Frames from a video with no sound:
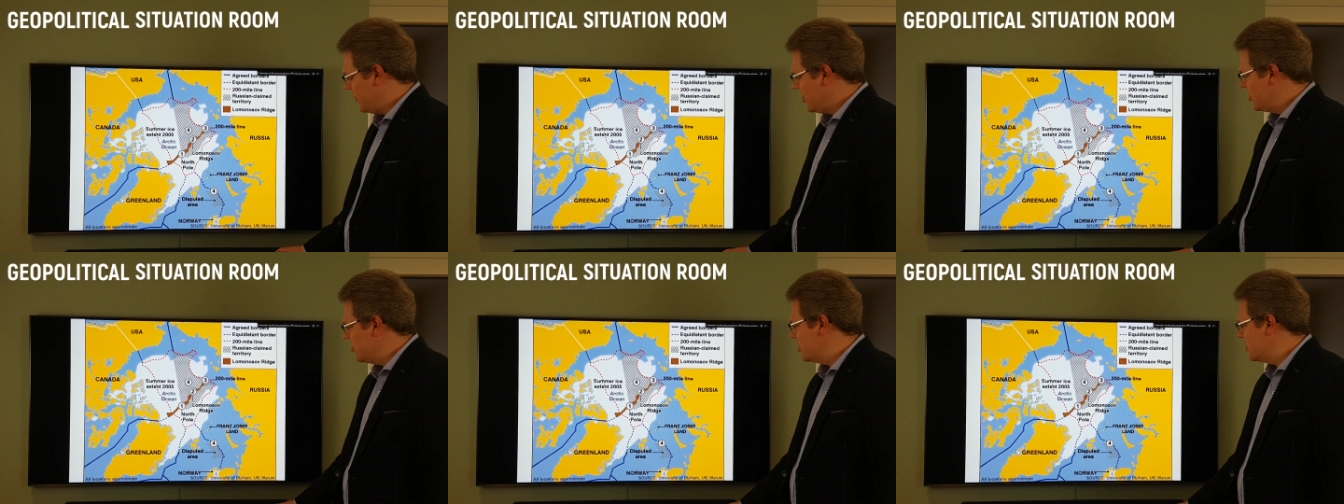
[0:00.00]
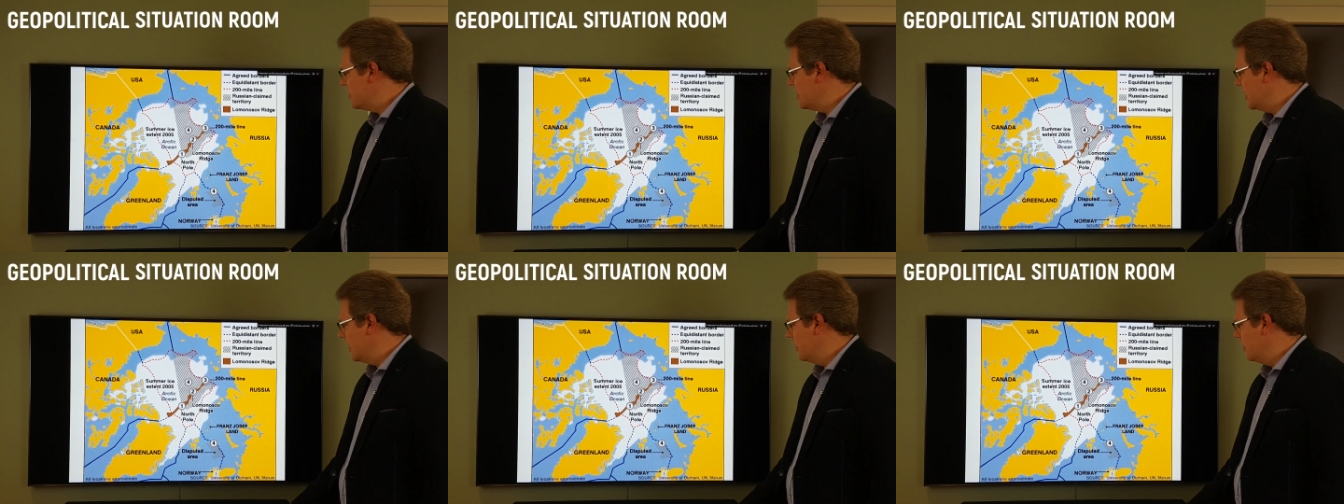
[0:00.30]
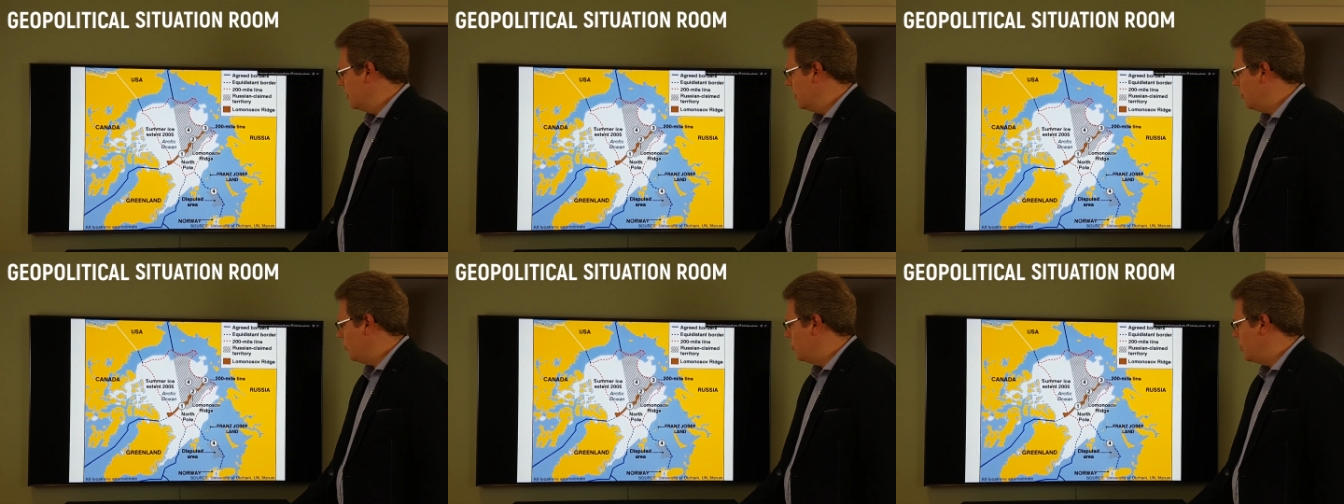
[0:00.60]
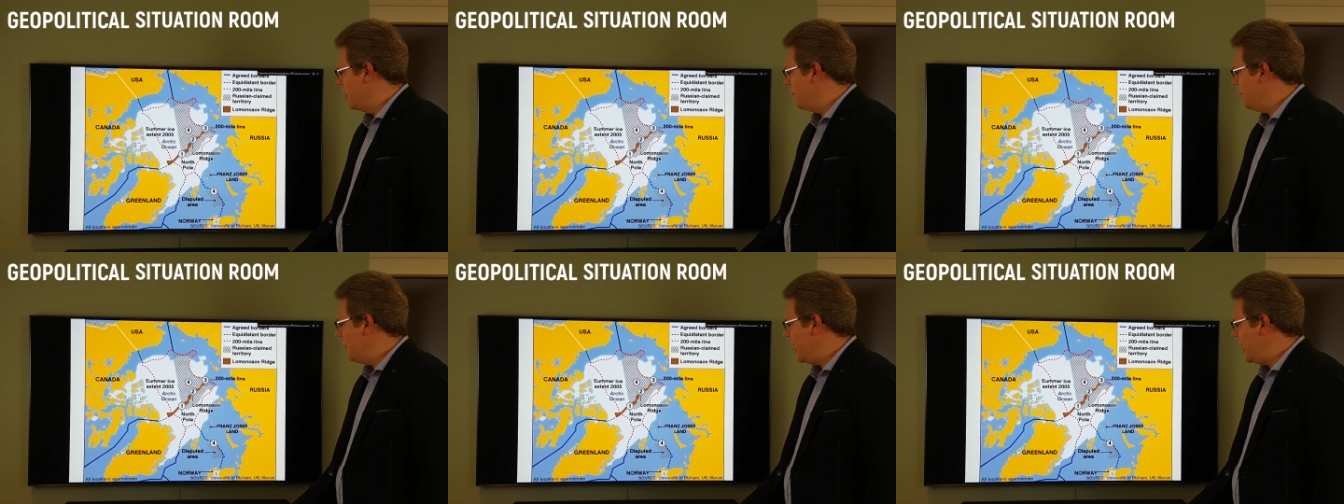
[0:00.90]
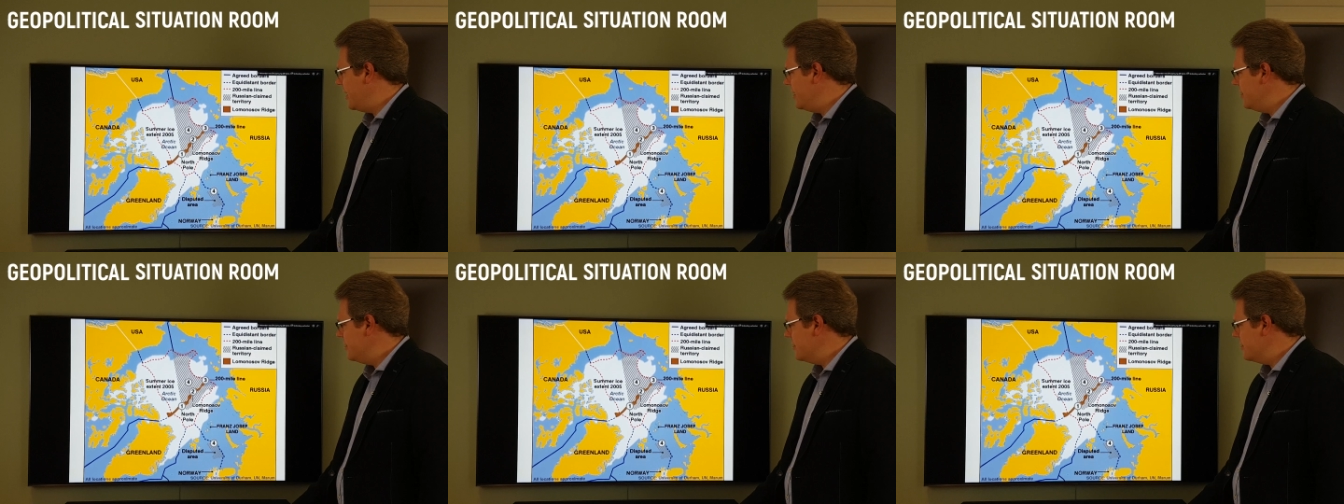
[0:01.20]
still
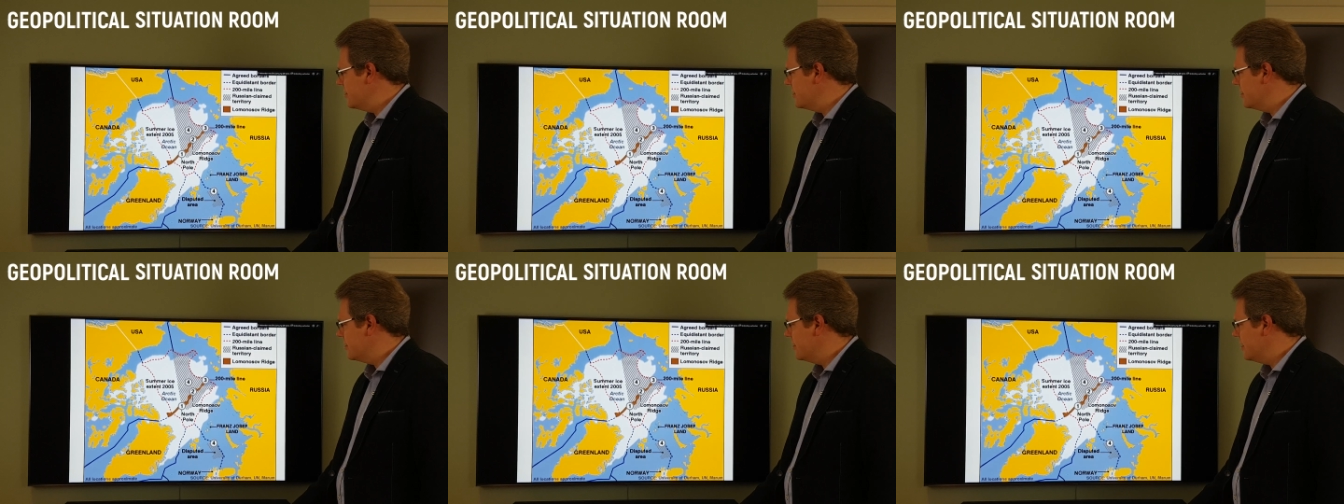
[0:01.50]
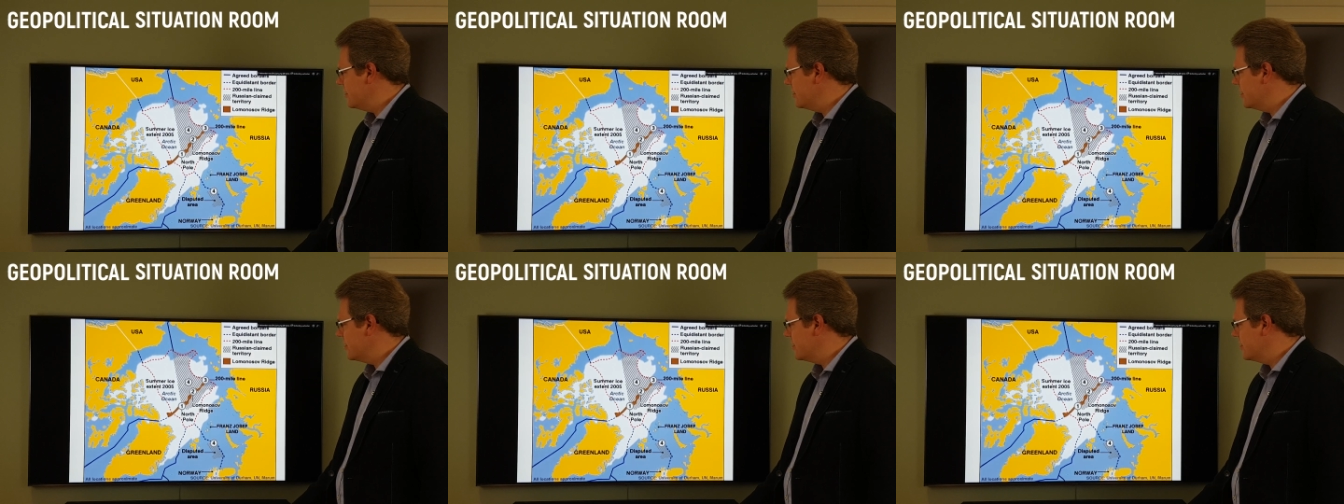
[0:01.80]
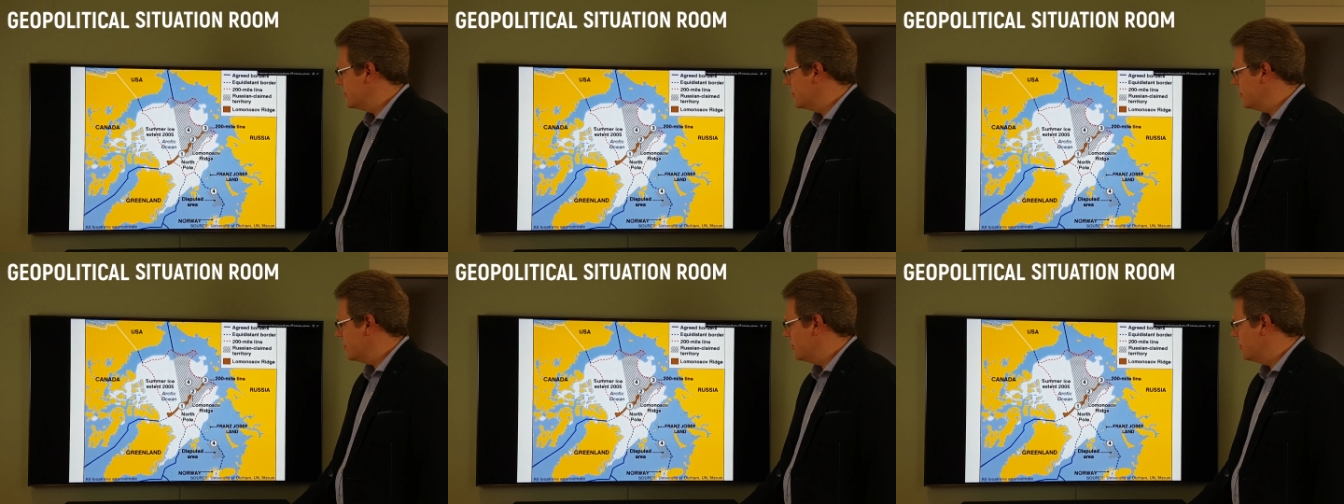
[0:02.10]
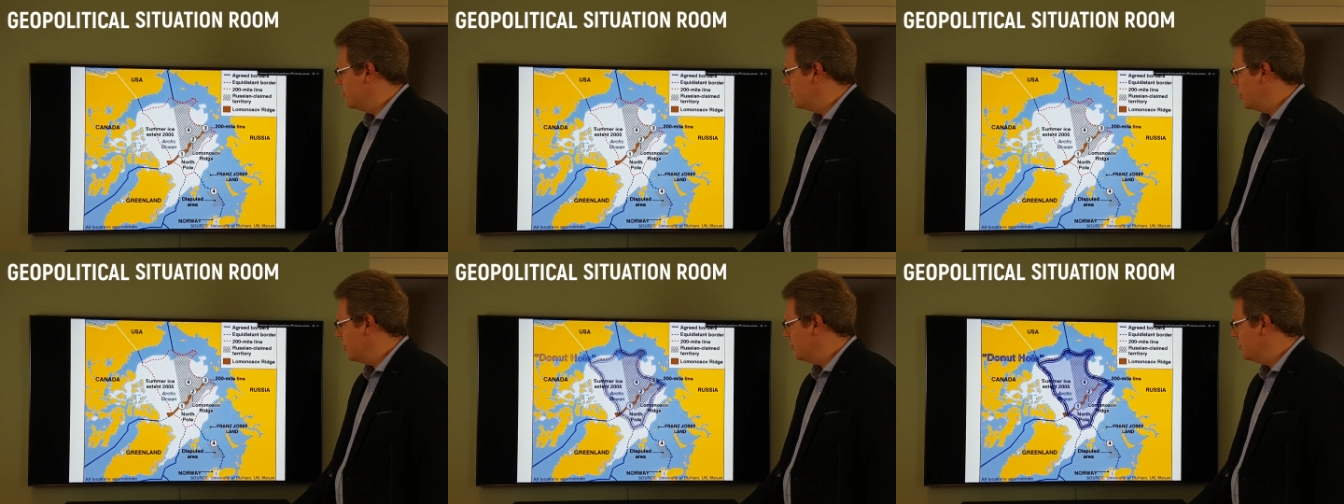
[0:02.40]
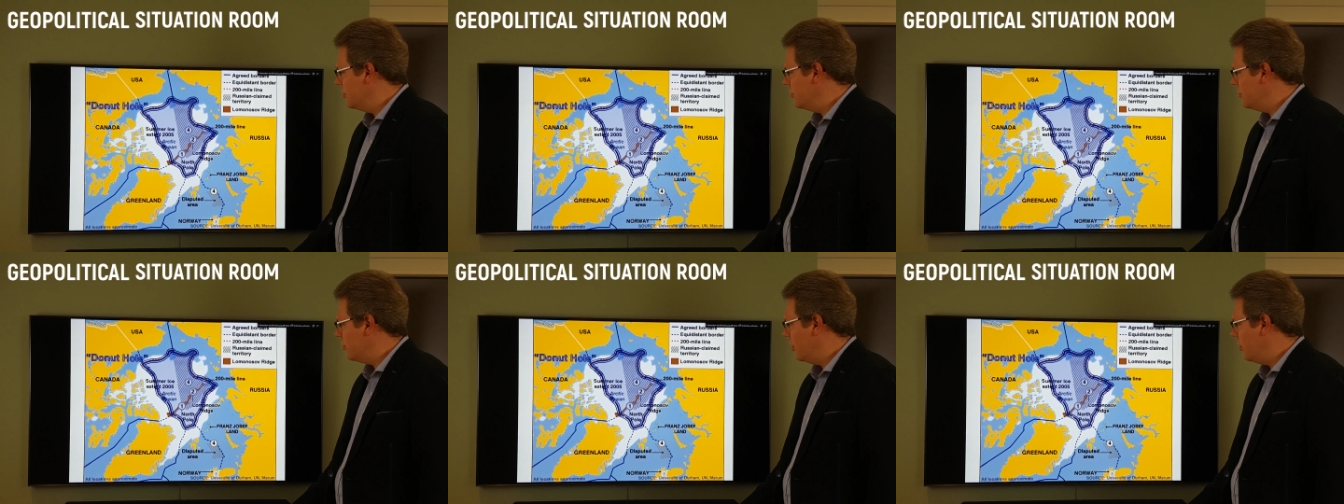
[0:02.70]
remains. This is the
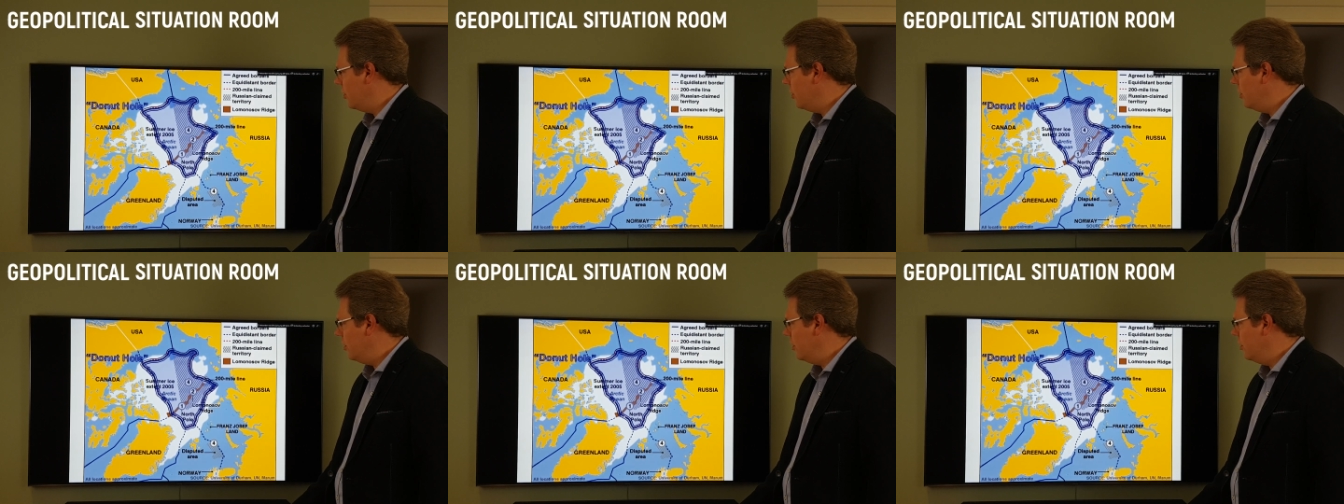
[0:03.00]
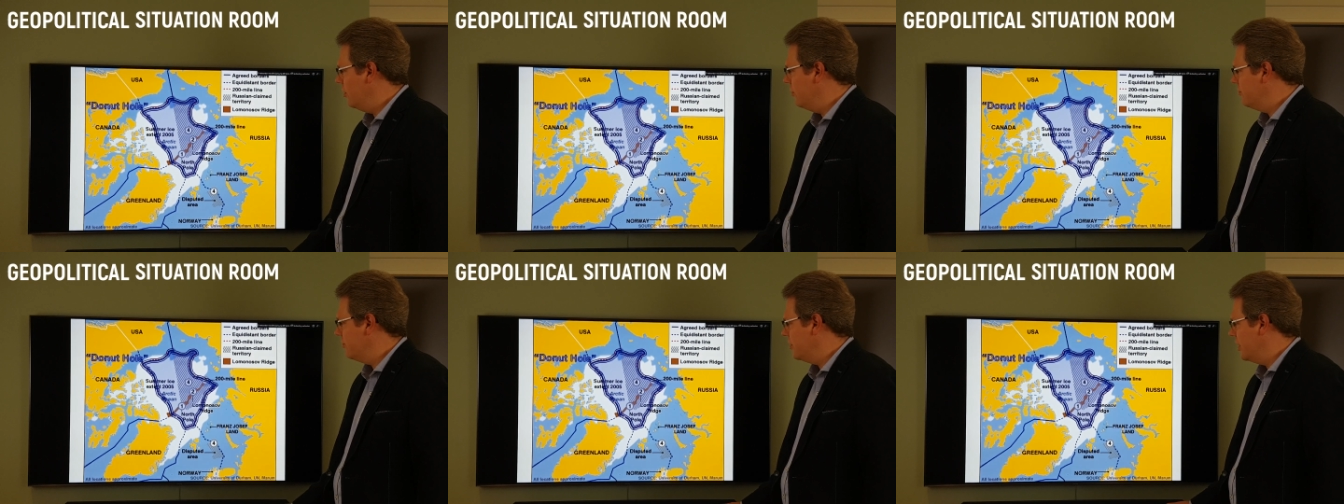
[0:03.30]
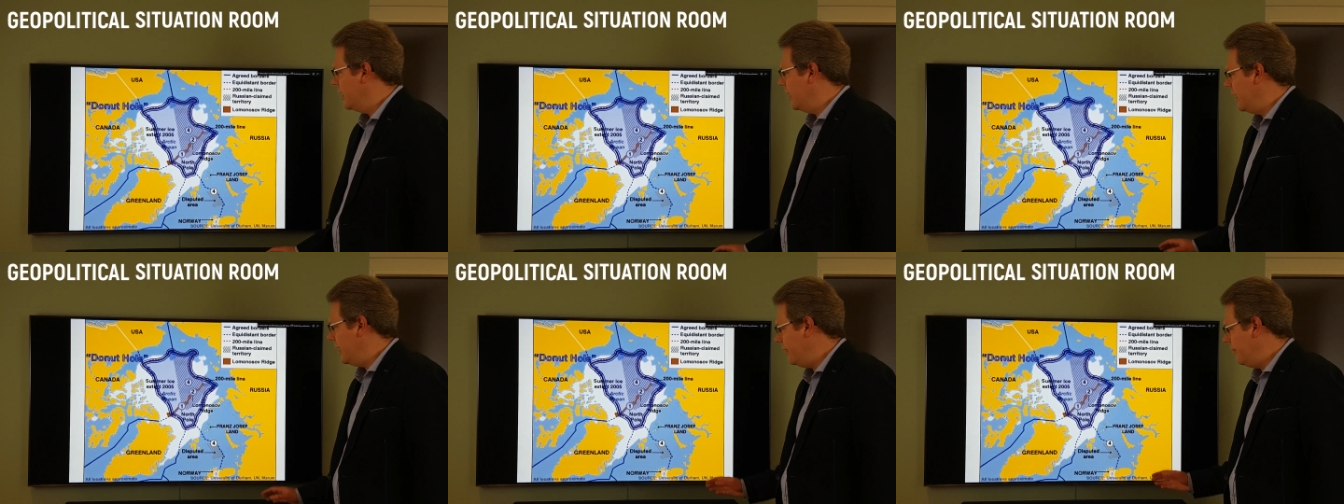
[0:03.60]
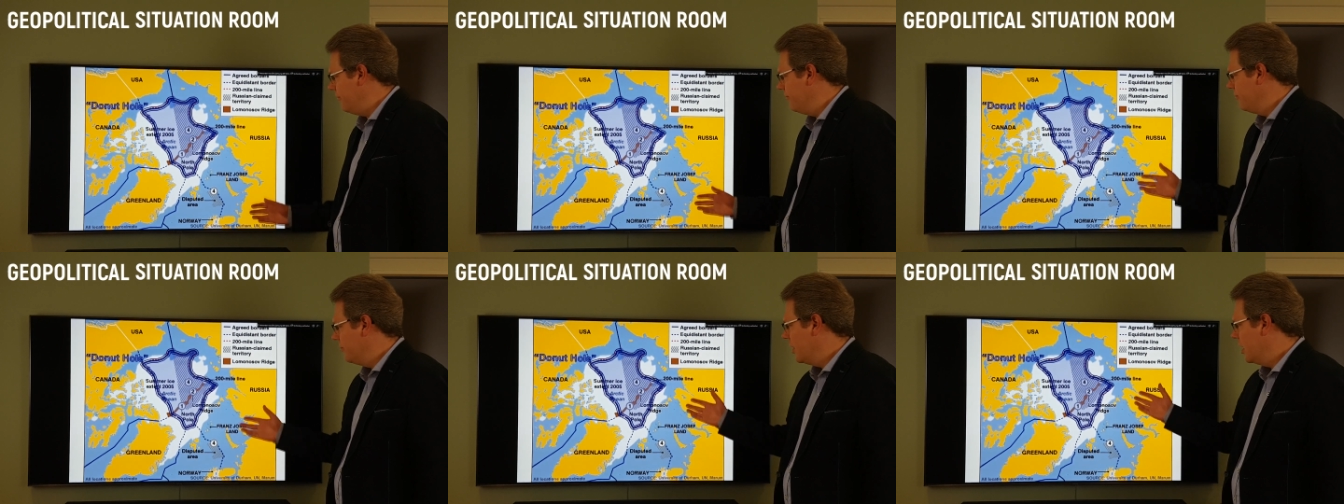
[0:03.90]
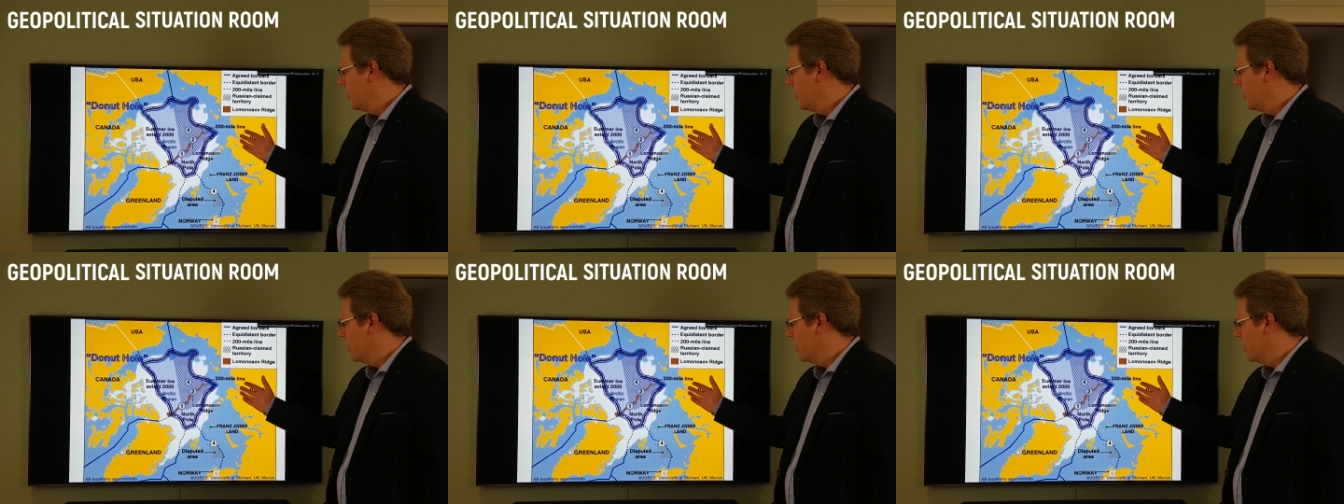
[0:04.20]
donut hole over here.